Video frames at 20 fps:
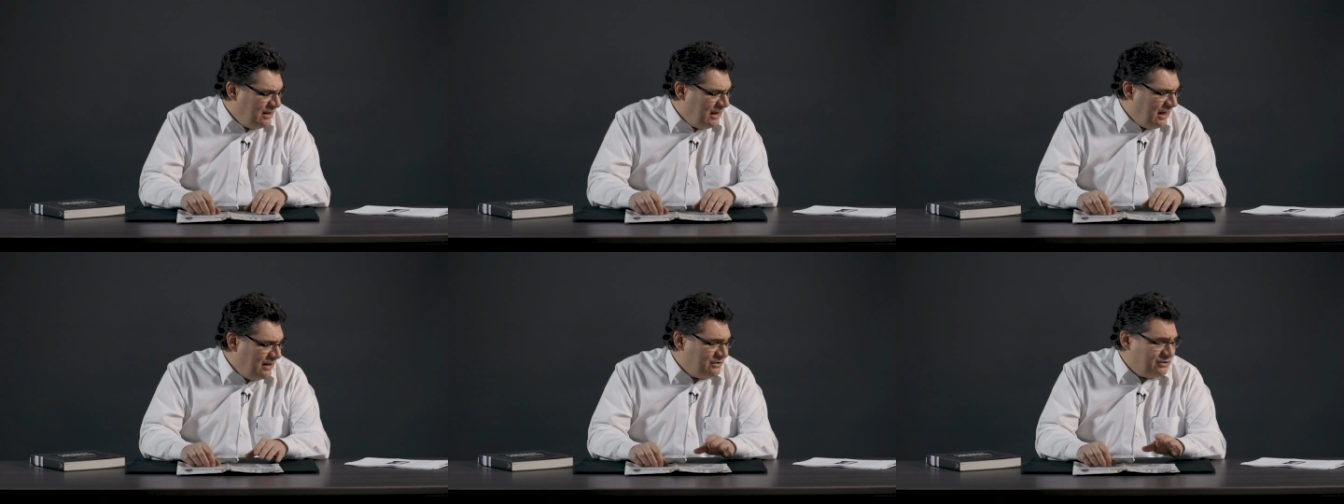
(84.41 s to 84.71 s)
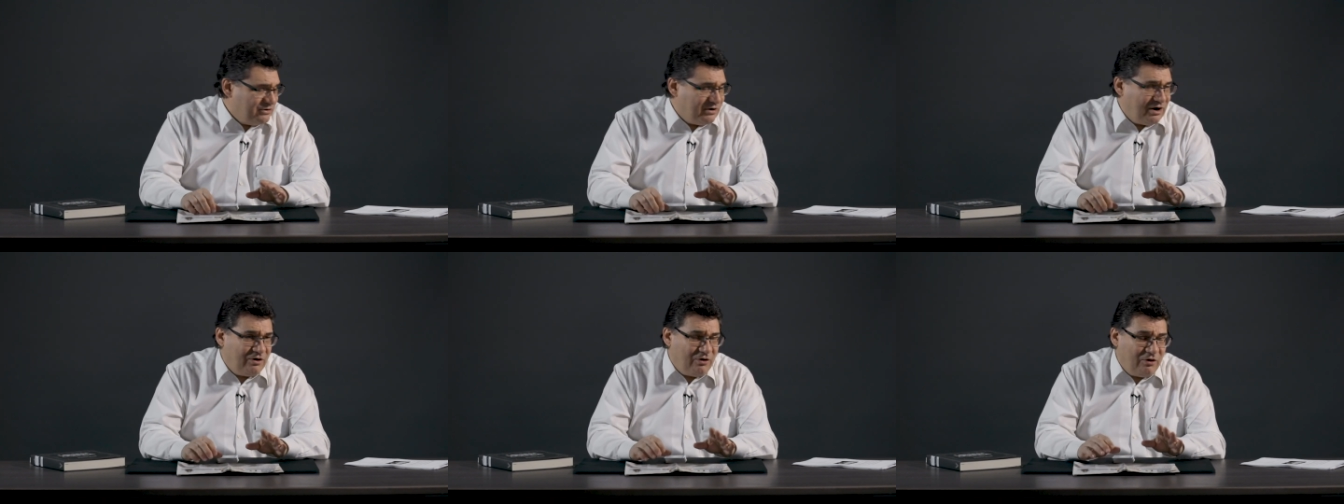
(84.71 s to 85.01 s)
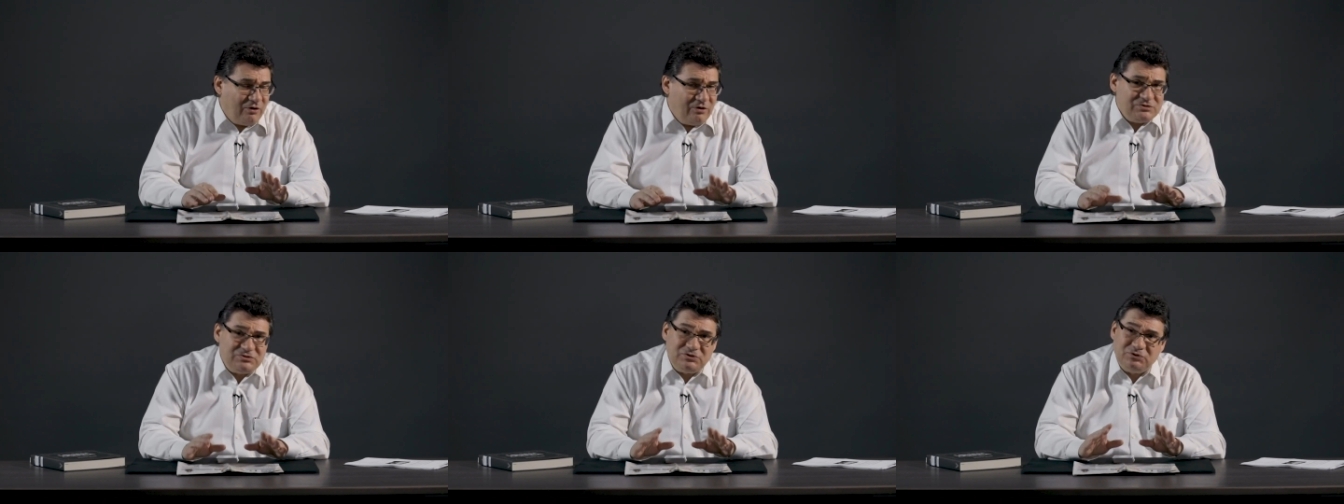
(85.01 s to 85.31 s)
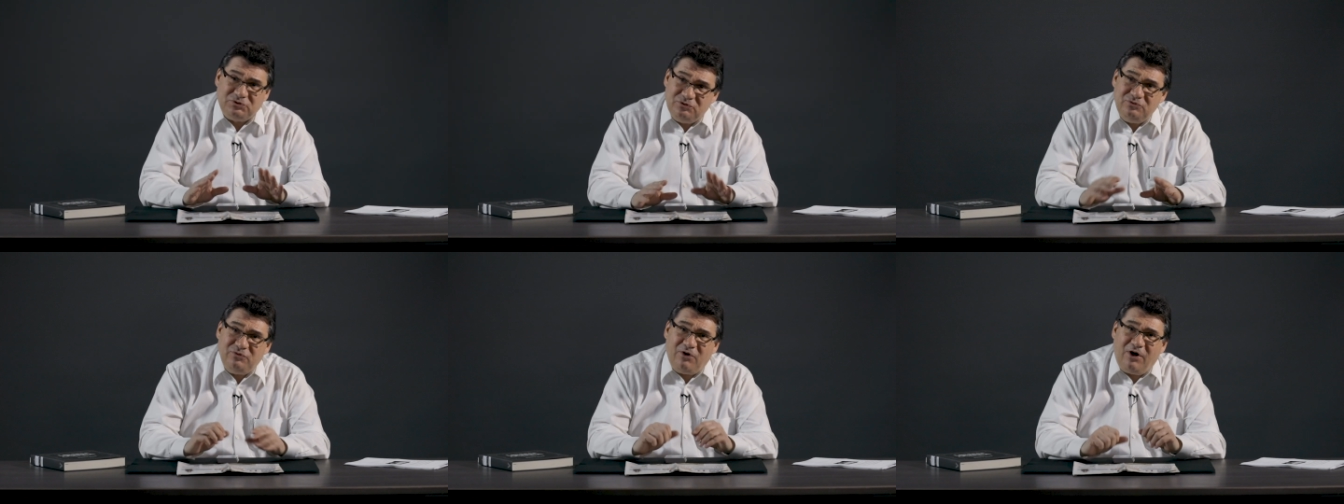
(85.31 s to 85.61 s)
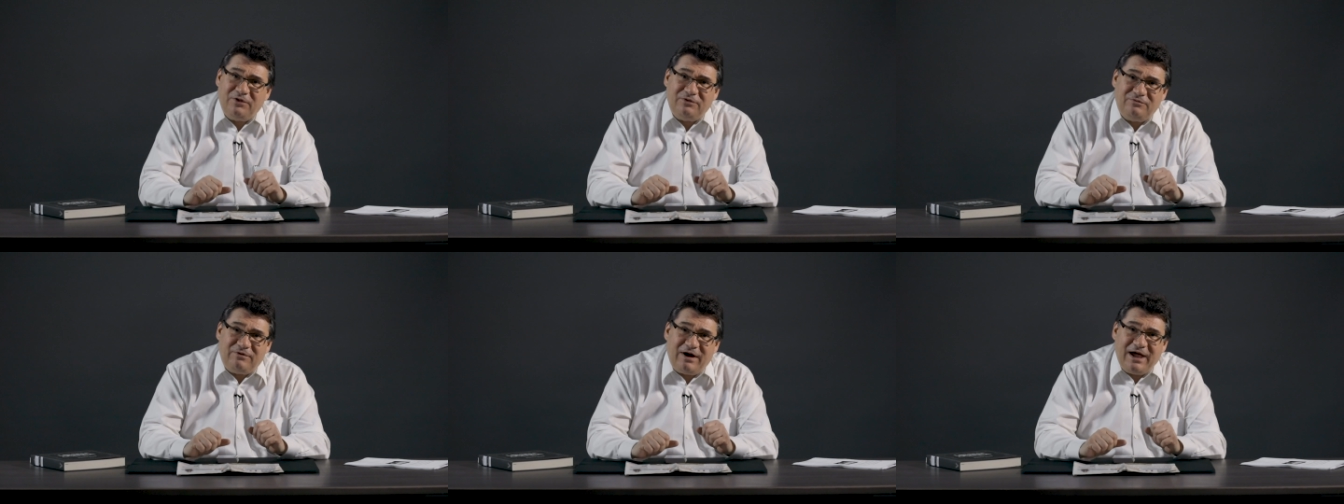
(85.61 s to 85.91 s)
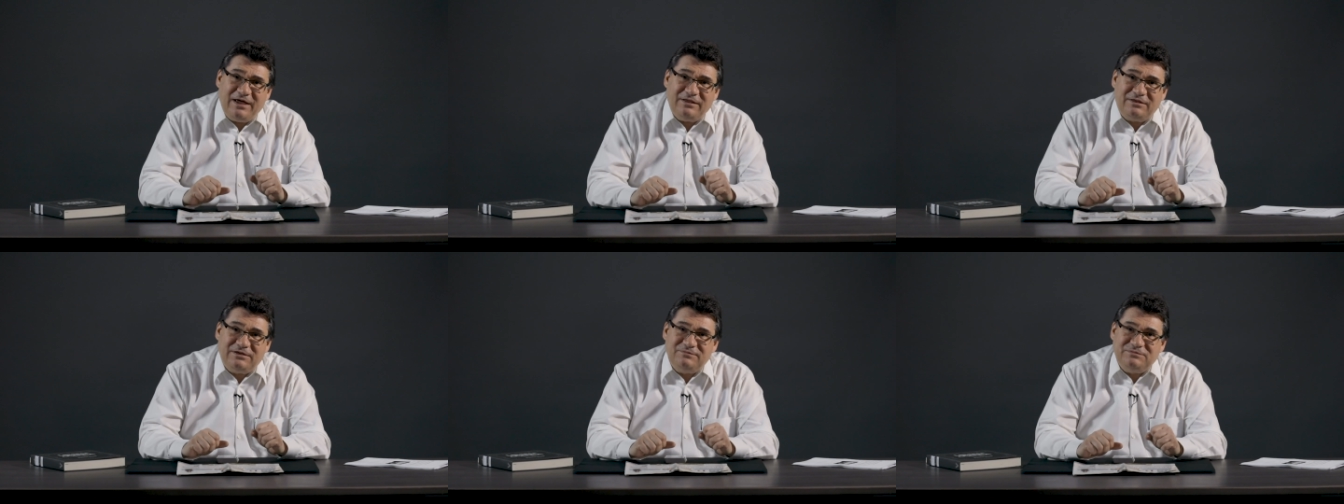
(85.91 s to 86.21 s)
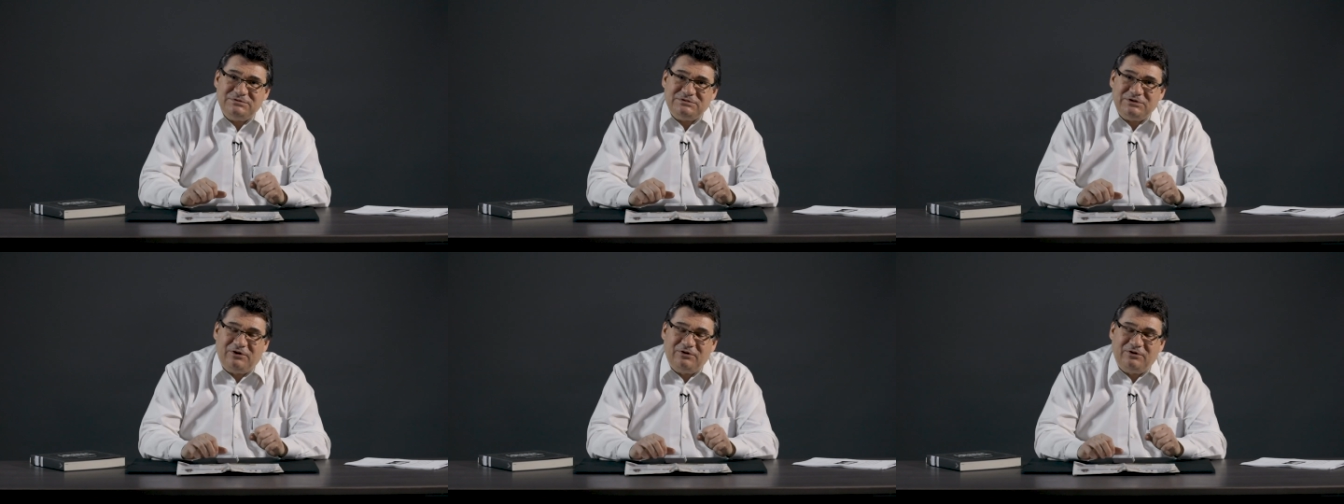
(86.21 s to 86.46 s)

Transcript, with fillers: And there are also two other items